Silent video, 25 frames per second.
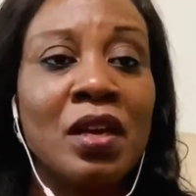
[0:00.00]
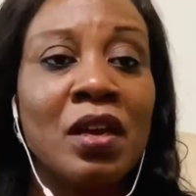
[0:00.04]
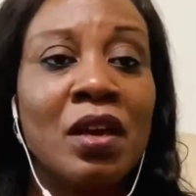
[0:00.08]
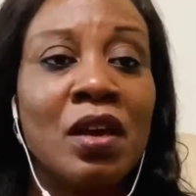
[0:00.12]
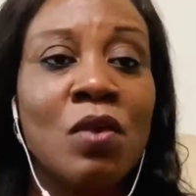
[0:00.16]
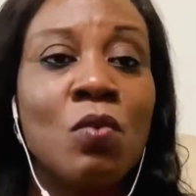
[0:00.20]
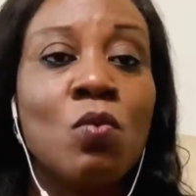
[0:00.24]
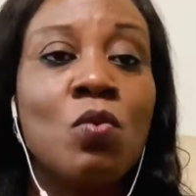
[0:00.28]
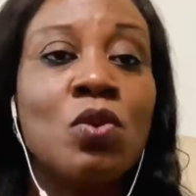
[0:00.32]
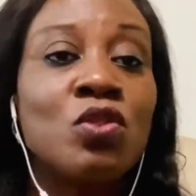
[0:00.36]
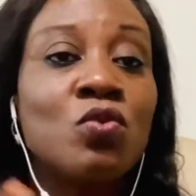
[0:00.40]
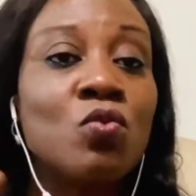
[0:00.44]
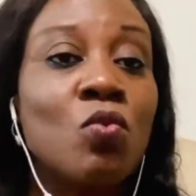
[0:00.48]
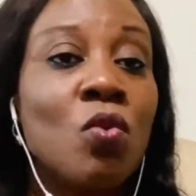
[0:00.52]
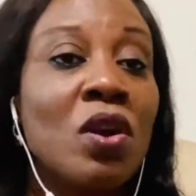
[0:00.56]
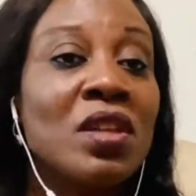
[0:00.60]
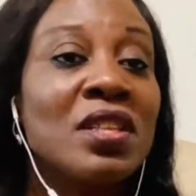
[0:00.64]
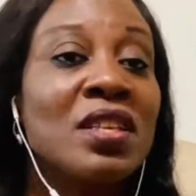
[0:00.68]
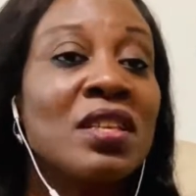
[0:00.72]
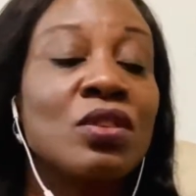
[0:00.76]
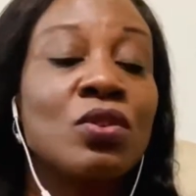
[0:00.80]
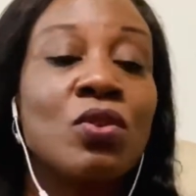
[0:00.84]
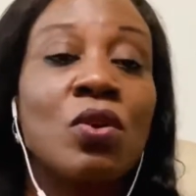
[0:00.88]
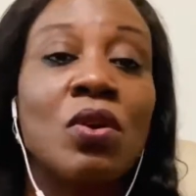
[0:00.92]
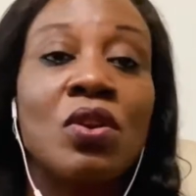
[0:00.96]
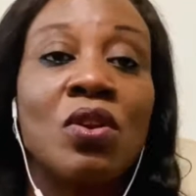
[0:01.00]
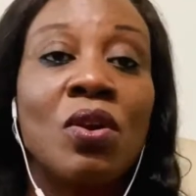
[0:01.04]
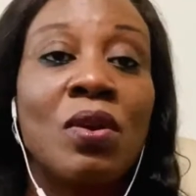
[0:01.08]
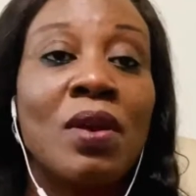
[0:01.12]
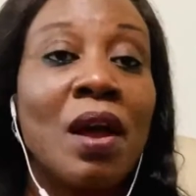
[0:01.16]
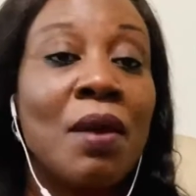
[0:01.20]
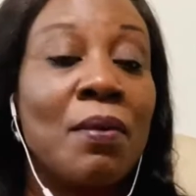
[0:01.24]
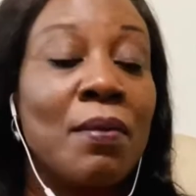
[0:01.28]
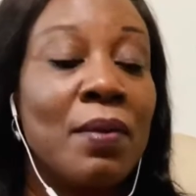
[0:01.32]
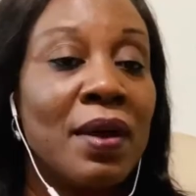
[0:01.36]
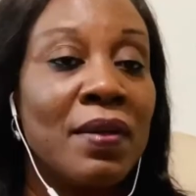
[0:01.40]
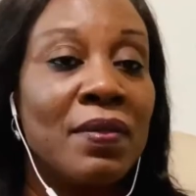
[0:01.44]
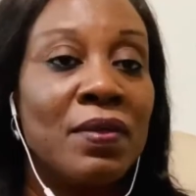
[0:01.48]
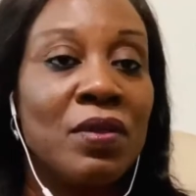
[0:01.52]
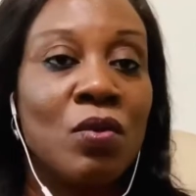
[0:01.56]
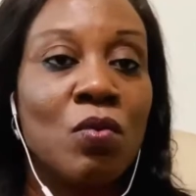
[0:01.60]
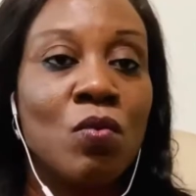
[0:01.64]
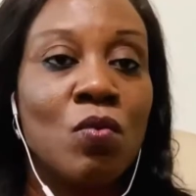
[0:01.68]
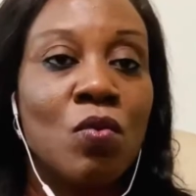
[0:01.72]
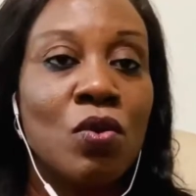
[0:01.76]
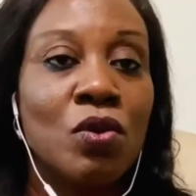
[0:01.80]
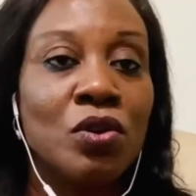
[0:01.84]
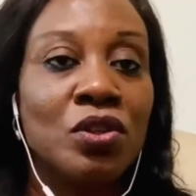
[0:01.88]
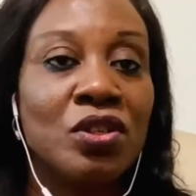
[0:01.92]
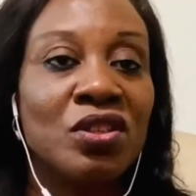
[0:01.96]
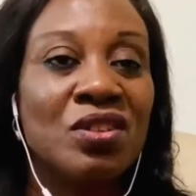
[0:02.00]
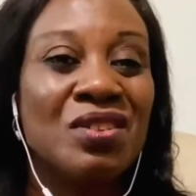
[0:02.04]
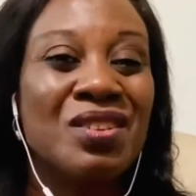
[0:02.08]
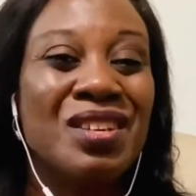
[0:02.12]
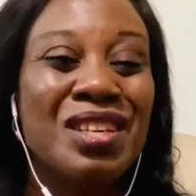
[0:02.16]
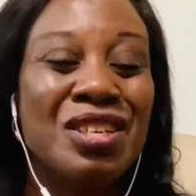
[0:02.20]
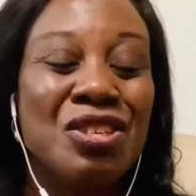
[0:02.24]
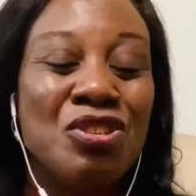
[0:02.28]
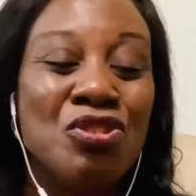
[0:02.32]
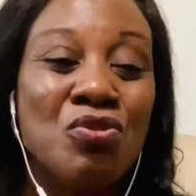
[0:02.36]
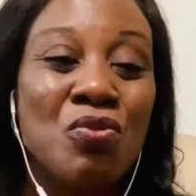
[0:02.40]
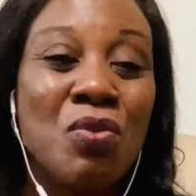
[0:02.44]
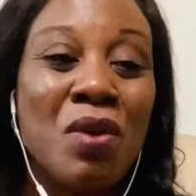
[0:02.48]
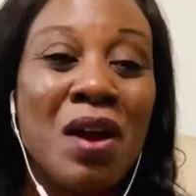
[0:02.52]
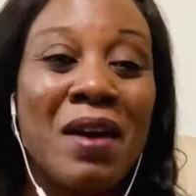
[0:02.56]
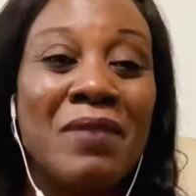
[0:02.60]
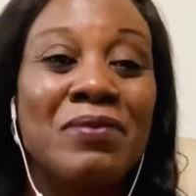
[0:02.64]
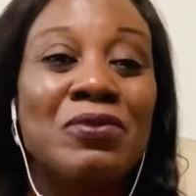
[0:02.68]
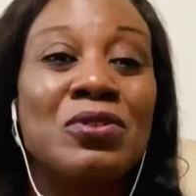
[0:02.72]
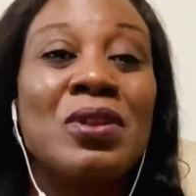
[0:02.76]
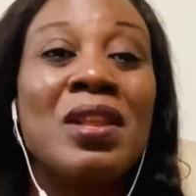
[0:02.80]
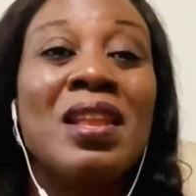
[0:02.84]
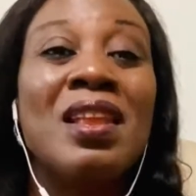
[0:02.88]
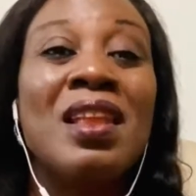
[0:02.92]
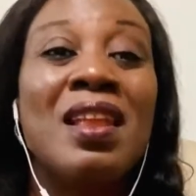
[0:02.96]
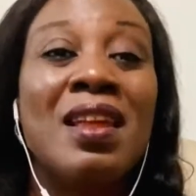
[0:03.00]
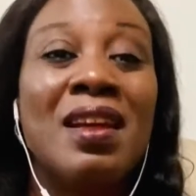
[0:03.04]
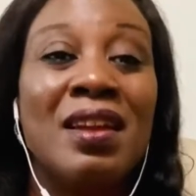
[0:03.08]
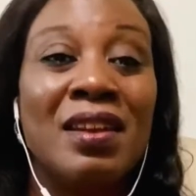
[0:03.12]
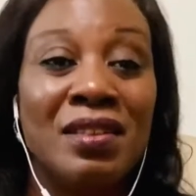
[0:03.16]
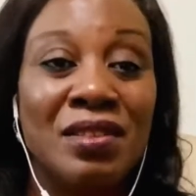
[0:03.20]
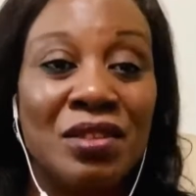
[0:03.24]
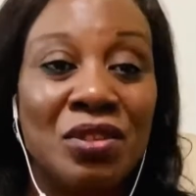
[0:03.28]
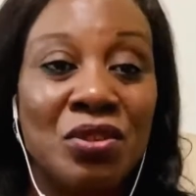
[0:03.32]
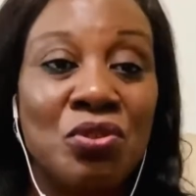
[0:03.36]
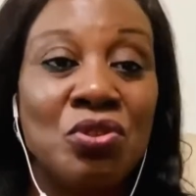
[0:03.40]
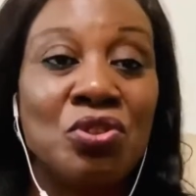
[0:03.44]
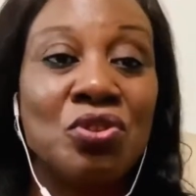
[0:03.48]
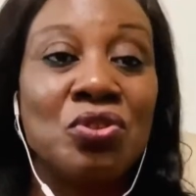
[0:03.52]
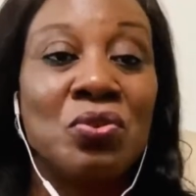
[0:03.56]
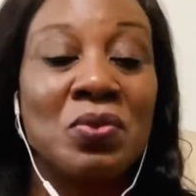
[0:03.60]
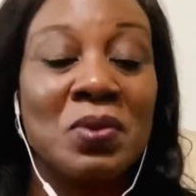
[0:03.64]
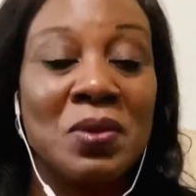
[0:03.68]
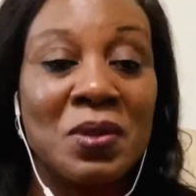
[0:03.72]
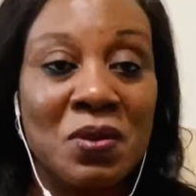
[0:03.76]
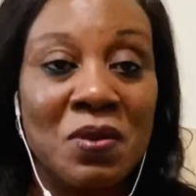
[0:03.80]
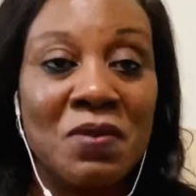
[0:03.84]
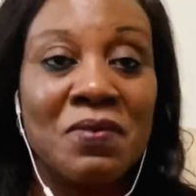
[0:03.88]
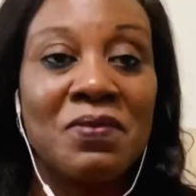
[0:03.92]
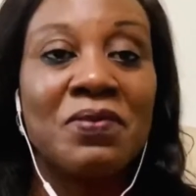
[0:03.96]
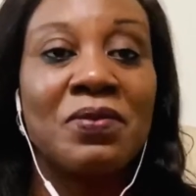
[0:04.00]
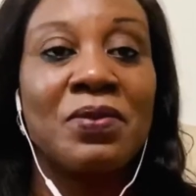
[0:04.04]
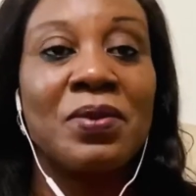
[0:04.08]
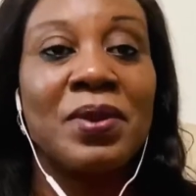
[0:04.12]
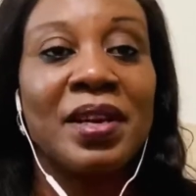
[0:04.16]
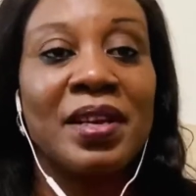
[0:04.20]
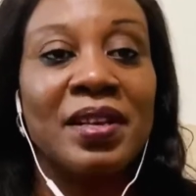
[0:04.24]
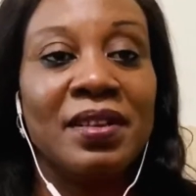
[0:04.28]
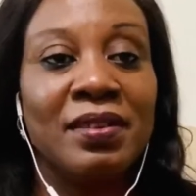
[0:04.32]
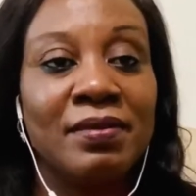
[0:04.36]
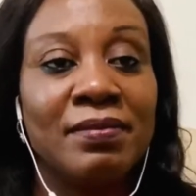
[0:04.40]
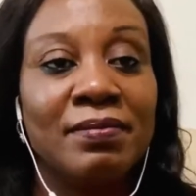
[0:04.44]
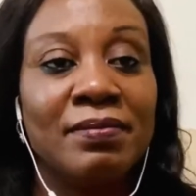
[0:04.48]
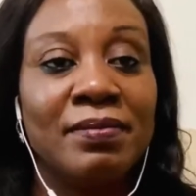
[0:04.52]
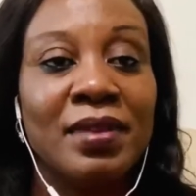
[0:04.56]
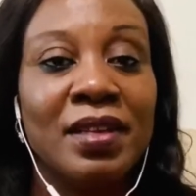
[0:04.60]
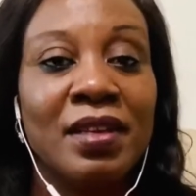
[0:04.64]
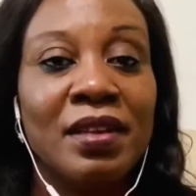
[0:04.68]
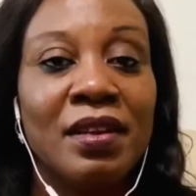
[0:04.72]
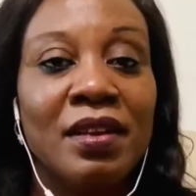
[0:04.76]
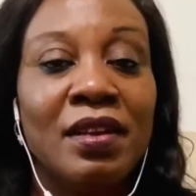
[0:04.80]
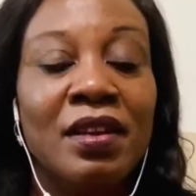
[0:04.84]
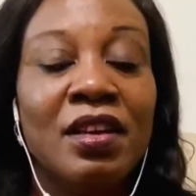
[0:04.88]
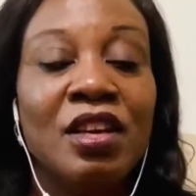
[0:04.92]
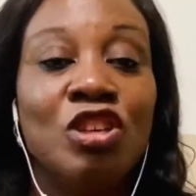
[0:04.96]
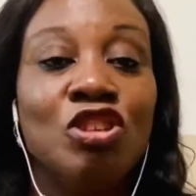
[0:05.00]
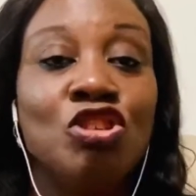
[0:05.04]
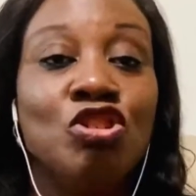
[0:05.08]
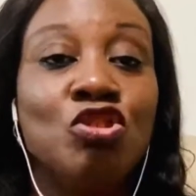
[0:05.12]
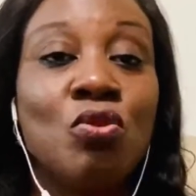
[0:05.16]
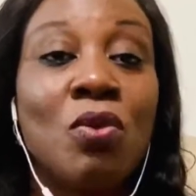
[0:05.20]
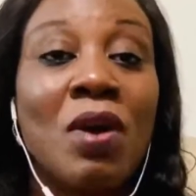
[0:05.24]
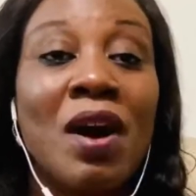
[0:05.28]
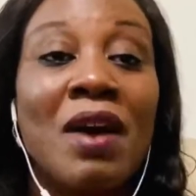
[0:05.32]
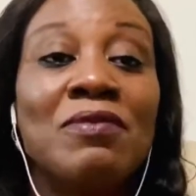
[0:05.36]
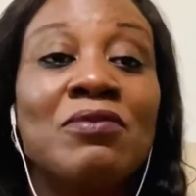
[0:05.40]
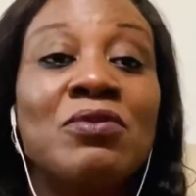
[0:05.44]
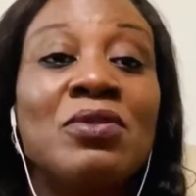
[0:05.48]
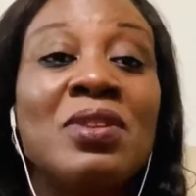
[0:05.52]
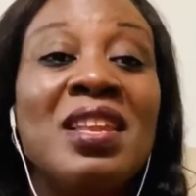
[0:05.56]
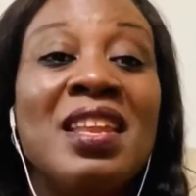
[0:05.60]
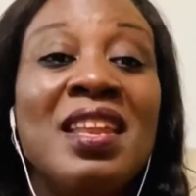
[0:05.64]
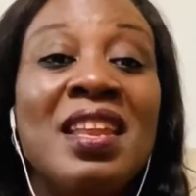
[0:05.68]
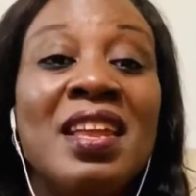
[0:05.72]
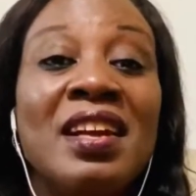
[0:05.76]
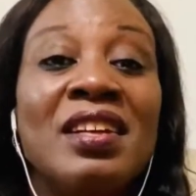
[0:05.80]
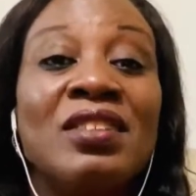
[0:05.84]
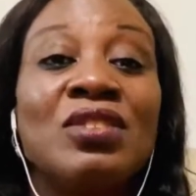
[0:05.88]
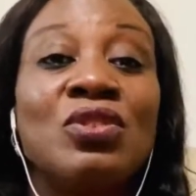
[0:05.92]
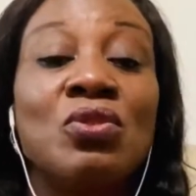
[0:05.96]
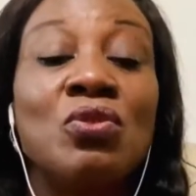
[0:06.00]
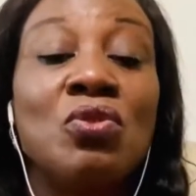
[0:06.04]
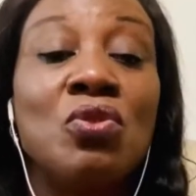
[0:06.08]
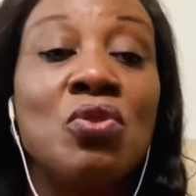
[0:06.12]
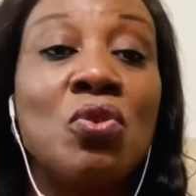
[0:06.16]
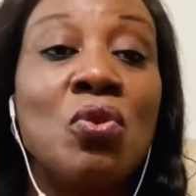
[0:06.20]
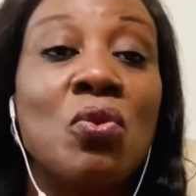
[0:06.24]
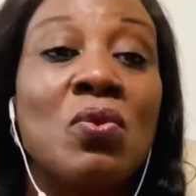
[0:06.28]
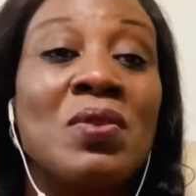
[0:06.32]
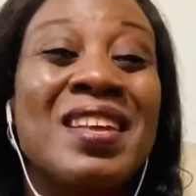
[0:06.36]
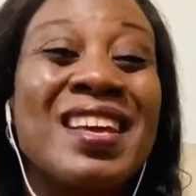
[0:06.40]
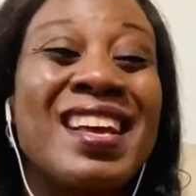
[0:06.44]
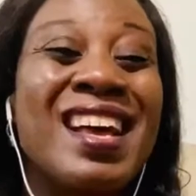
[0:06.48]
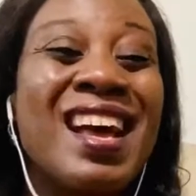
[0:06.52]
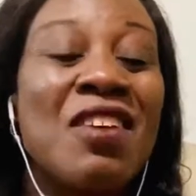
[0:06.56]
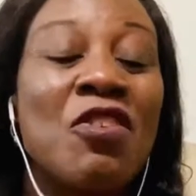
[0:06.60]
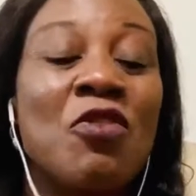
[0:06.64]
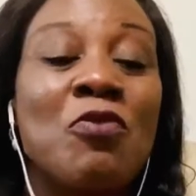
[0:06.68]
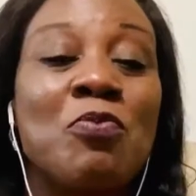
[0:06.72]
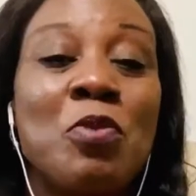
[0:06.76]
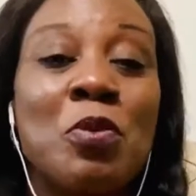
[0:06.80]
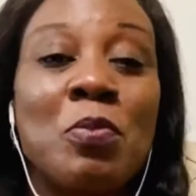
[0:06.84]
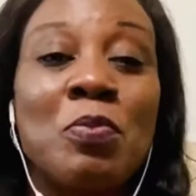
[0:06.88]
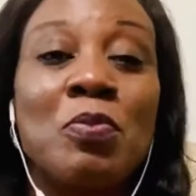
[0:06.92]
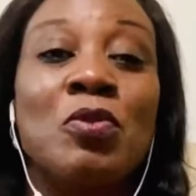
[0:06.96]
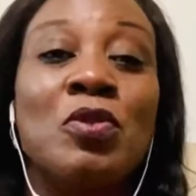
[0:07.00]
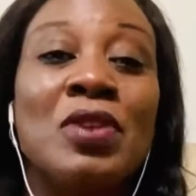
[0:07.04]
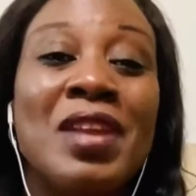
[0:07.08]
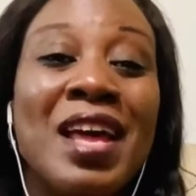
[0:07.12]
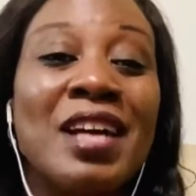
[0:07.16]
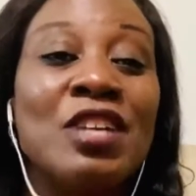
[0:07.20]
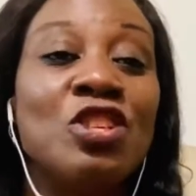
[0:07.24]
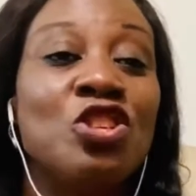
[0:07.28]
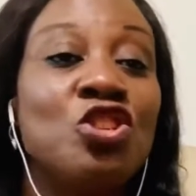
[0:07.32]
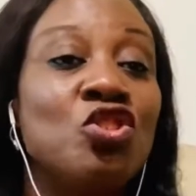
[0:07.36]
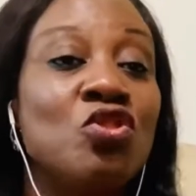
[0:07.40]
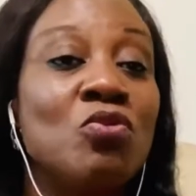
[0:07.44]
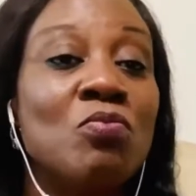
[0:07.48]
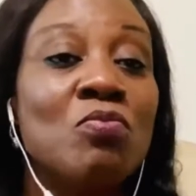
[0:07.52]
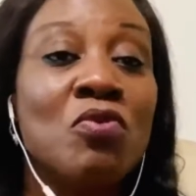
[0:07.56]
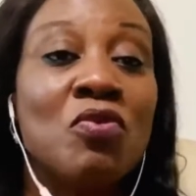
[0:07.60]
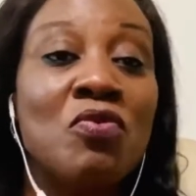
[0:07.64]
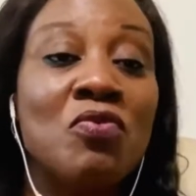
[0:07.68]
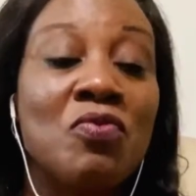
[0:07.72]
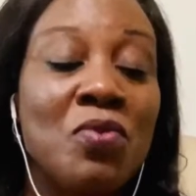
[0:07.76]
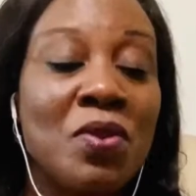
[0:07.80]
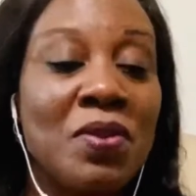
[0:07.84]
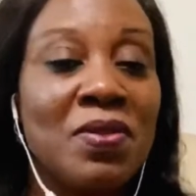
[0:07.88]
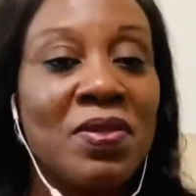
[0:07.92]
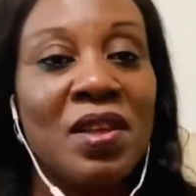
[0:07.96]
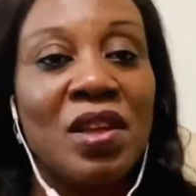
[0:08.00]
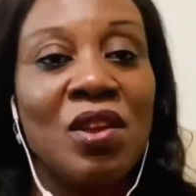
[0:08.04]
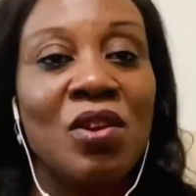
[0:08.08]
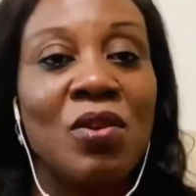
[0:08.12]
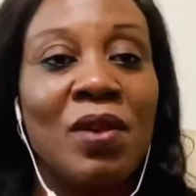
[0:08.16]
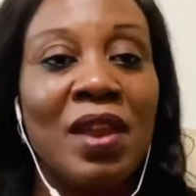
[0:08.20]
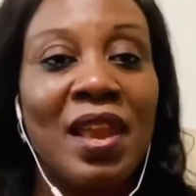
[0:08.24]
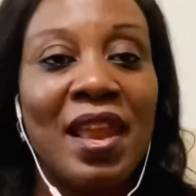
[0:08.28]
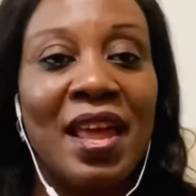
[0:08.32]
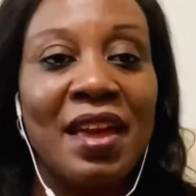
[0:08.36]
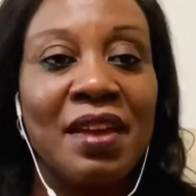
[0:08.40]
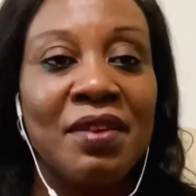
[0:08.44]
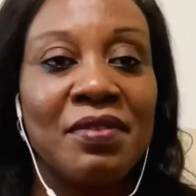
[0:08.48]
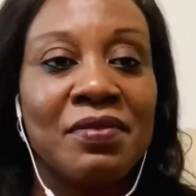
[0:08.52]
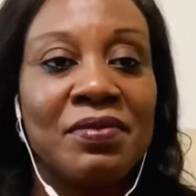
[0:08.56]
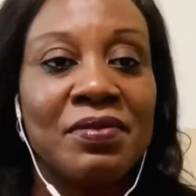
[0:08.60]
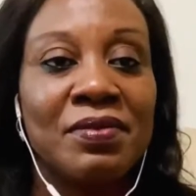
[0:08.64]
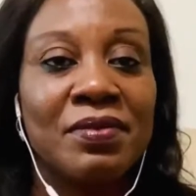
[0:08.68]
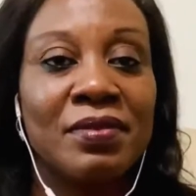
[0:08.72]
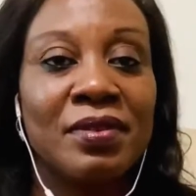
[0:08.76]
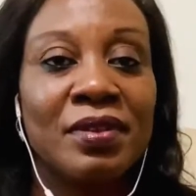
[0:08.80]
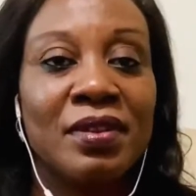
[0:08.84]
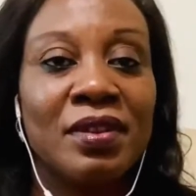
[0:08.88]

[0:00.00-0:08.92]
with what is going on around the world, you have to learn to choose your friend. You have to learn to know the kind of people that you should move with in your life.